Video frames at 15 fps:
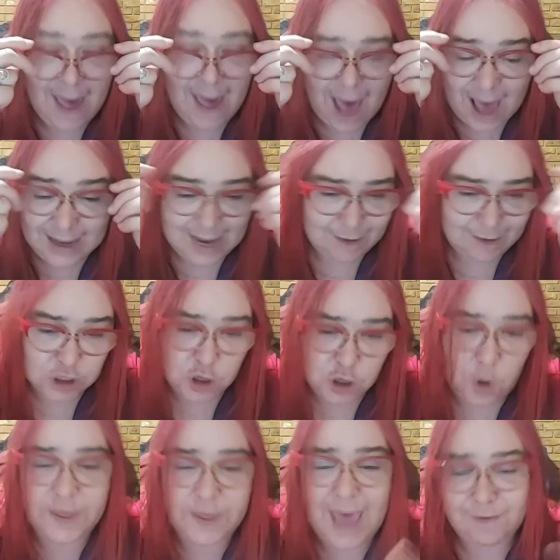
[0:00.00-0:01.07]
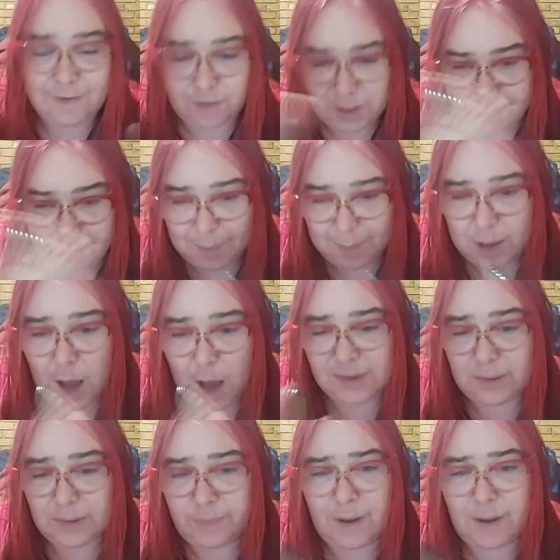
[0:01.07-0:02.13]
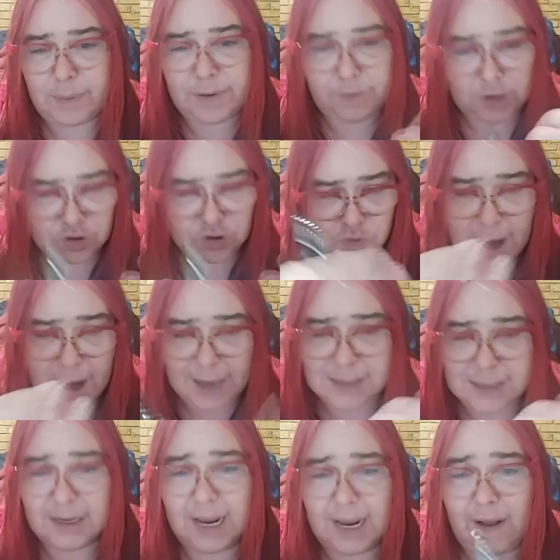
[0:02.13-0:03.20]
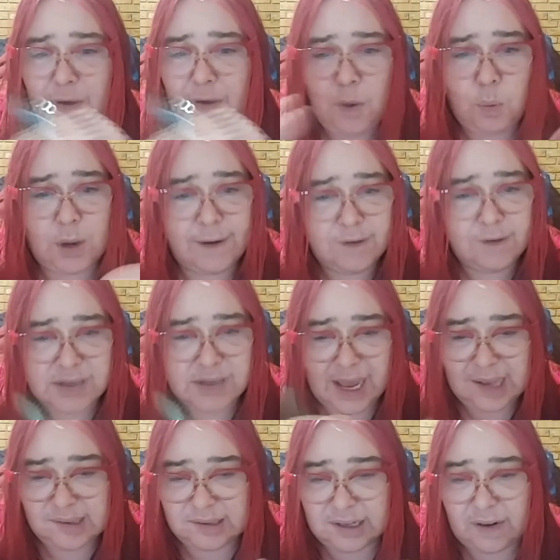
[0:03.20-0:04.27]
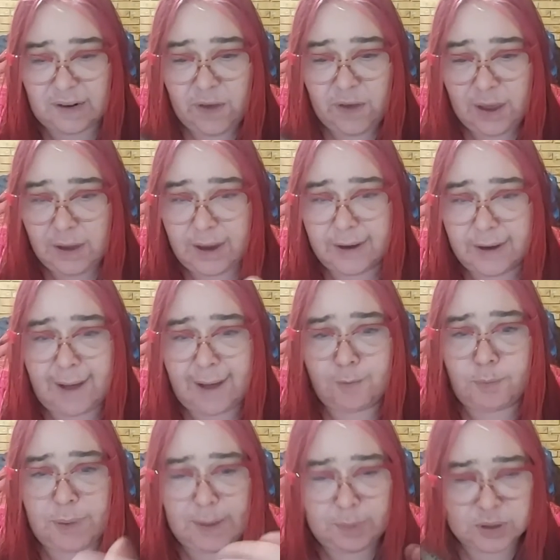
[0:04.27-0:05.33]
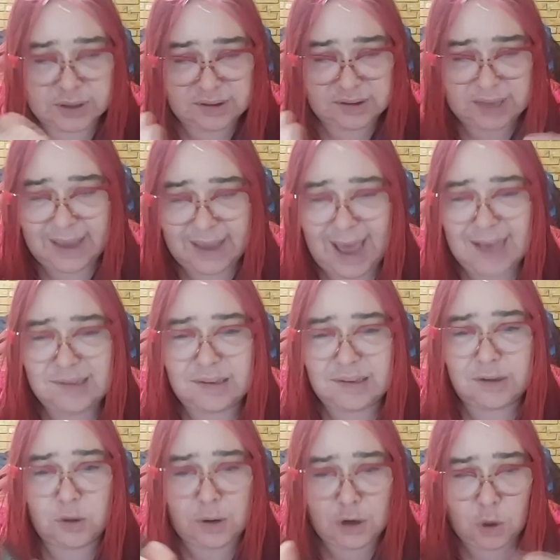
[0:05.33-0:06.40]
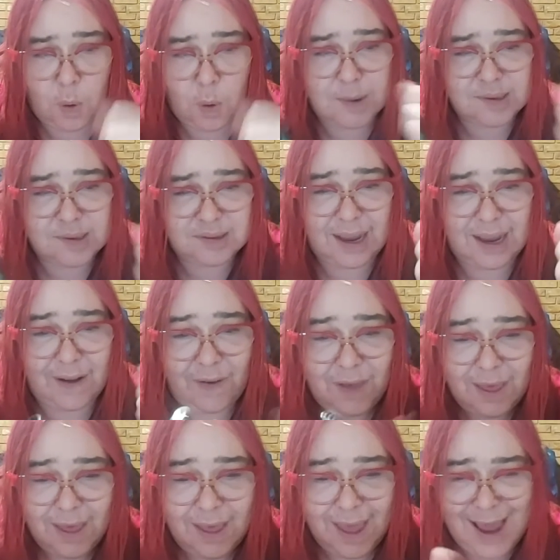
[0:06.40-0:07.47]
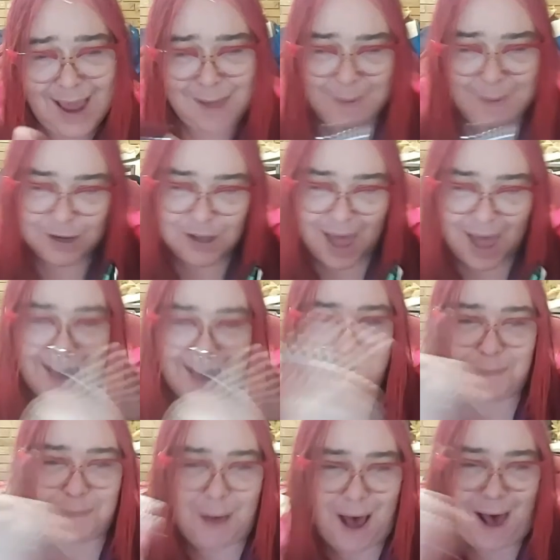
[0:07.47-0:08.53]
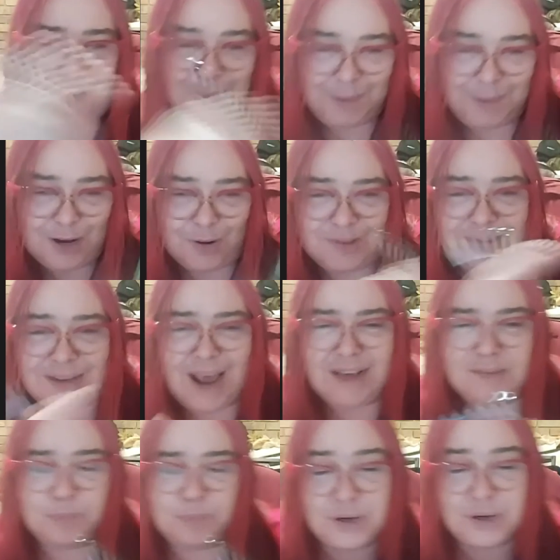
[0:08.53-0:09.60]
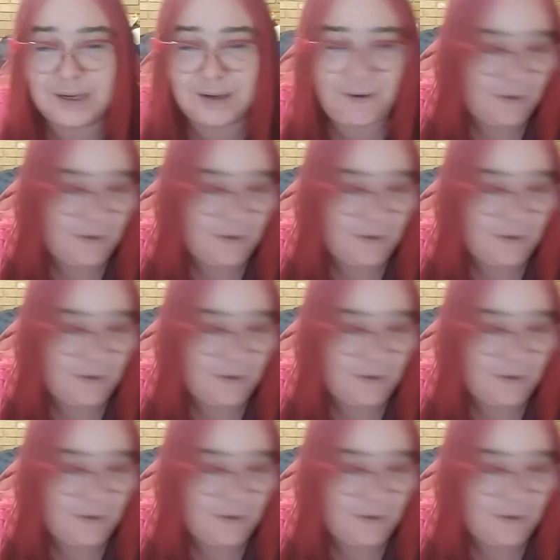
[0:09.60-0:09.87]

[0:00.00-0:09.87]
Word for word: I never go at the after. They pay me always up front. But if you're trying to, like, whatever it takes to get a couple people to say yes, so you can go out and say, hey, my client, Bob, you know, is an expert in